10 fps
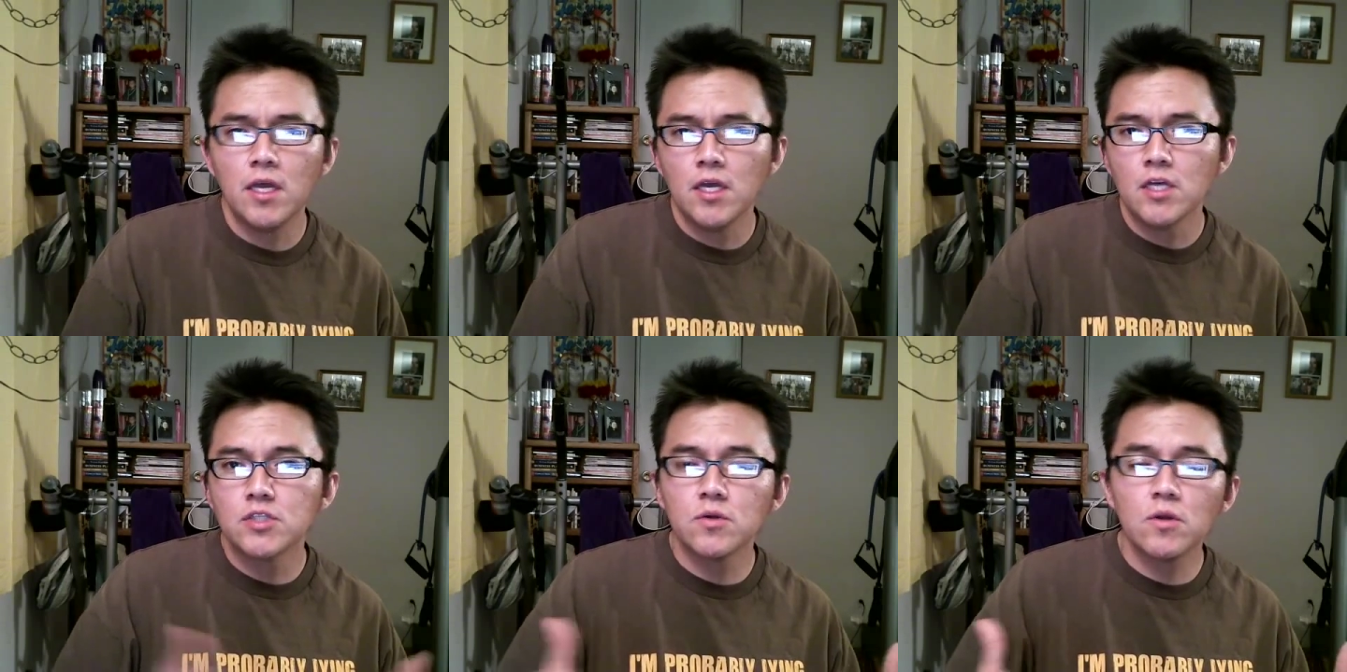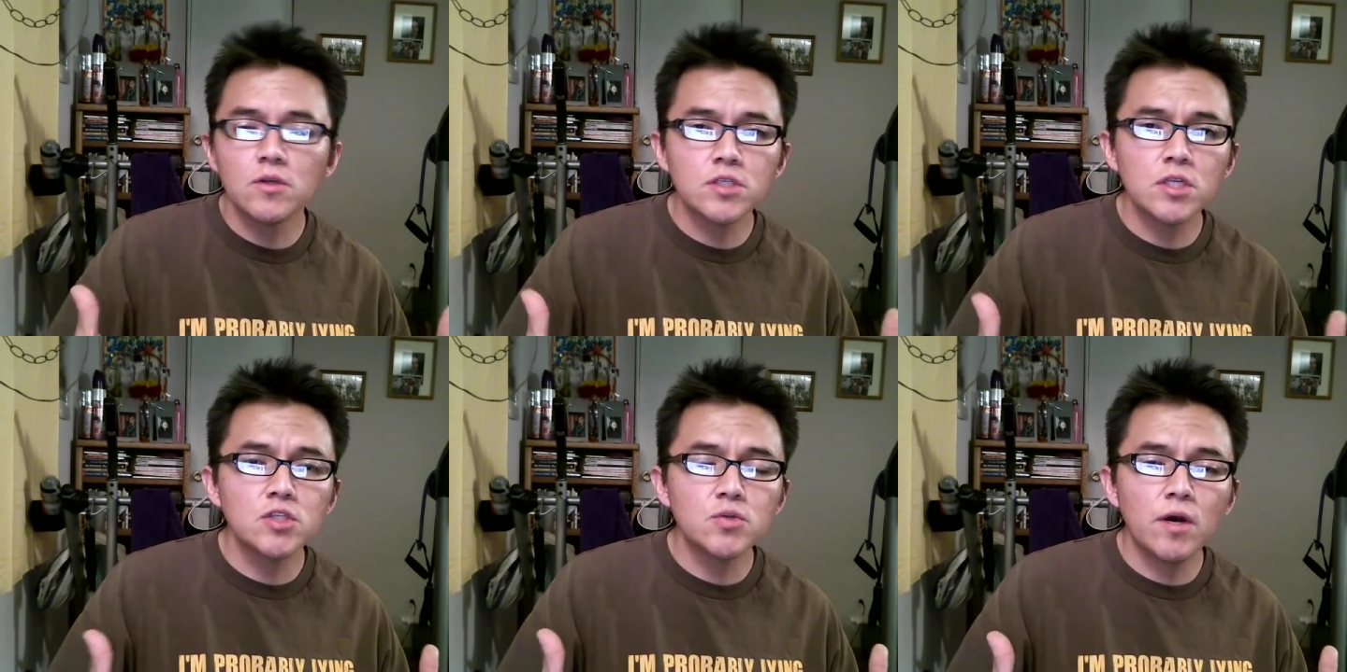So those are the
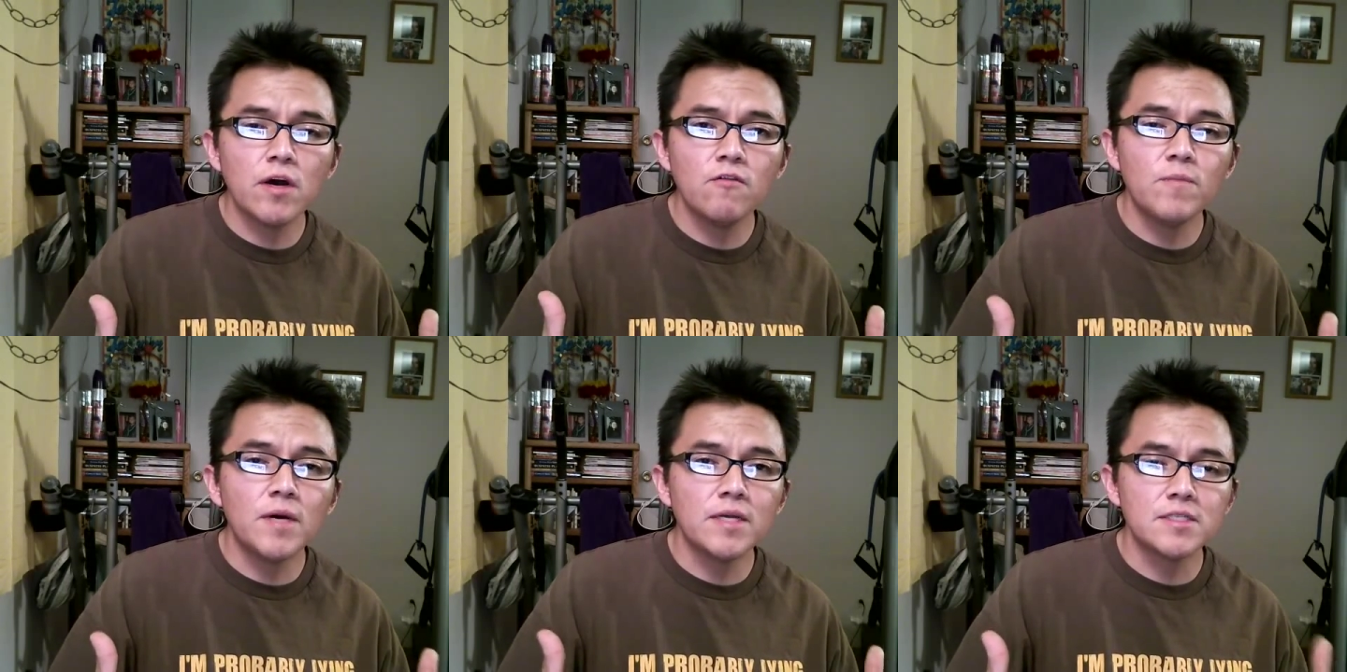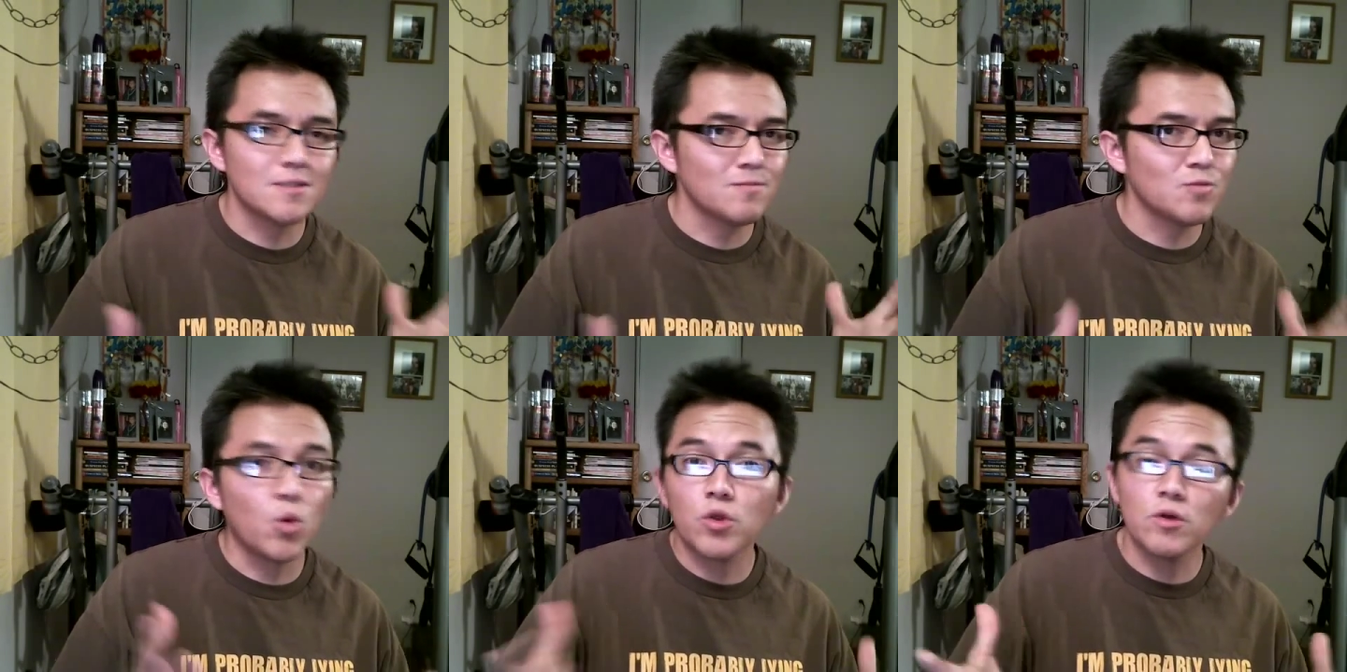12 months
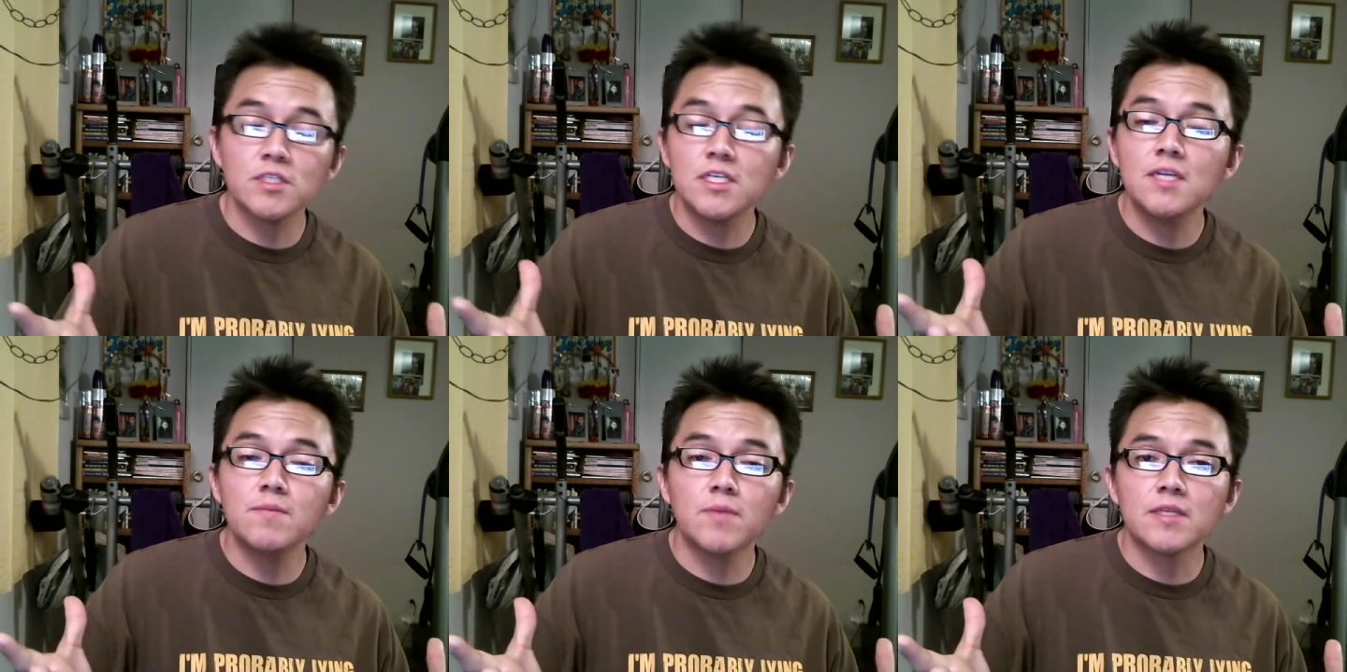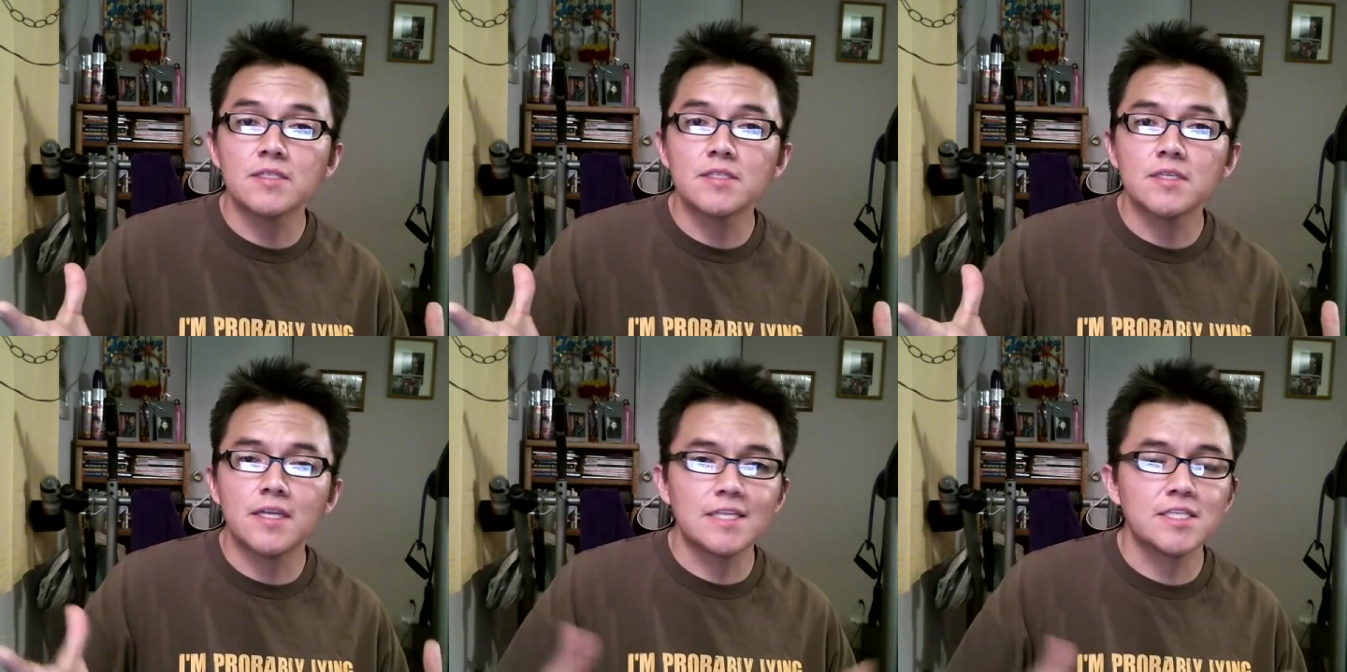or 13 months,
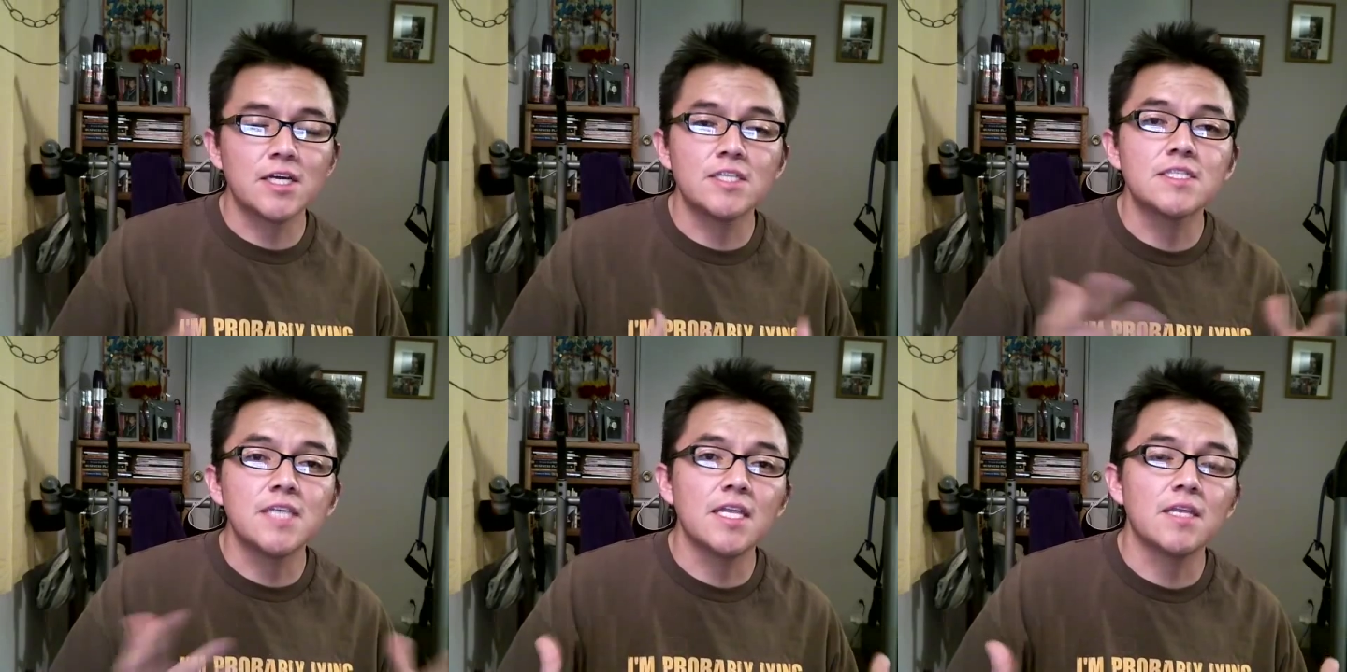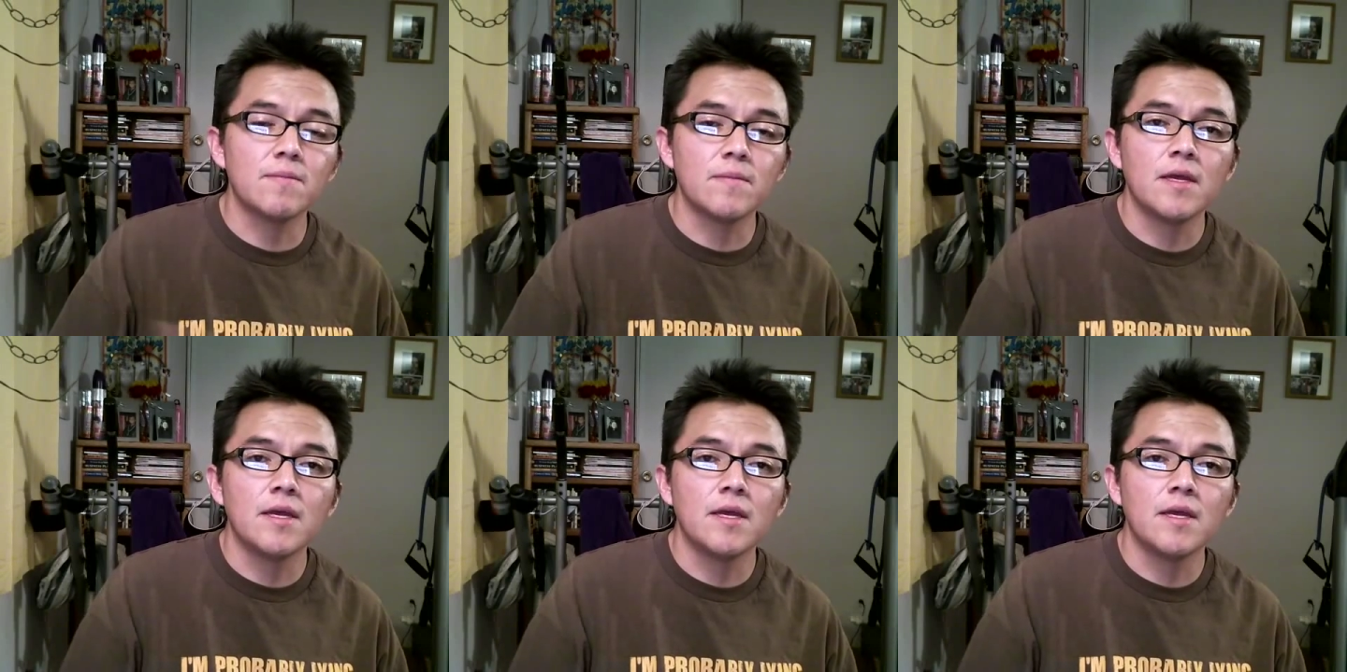and that's how you say them